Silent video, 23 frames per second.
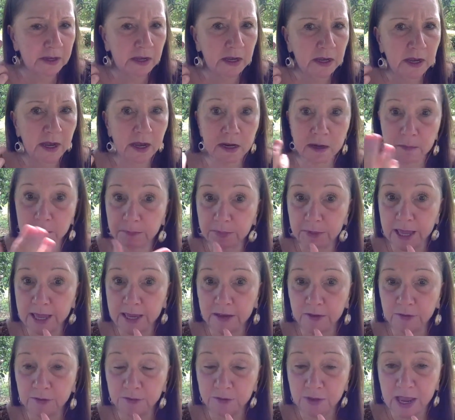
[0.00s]
and a
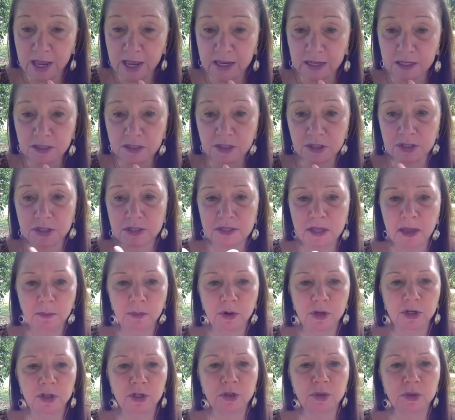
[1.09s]
blank face to
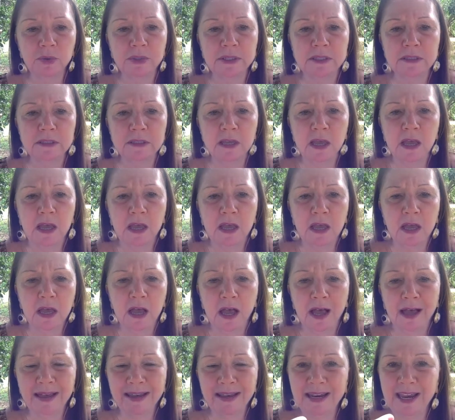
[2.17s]
someone who is
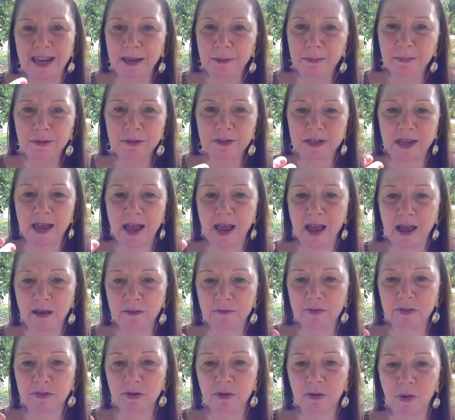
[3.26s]
unable to
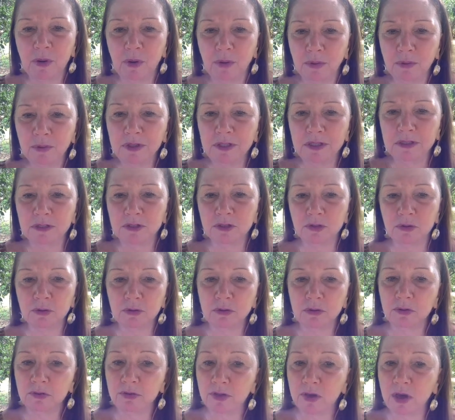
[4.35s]
have their own
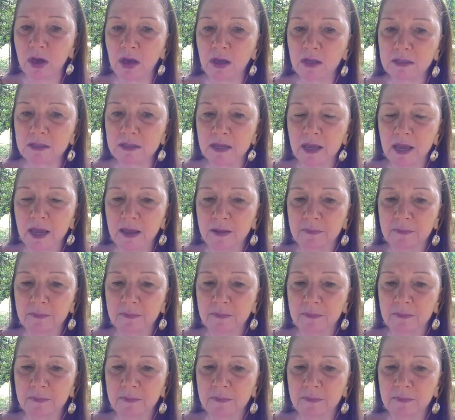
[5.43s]
internal thoughts,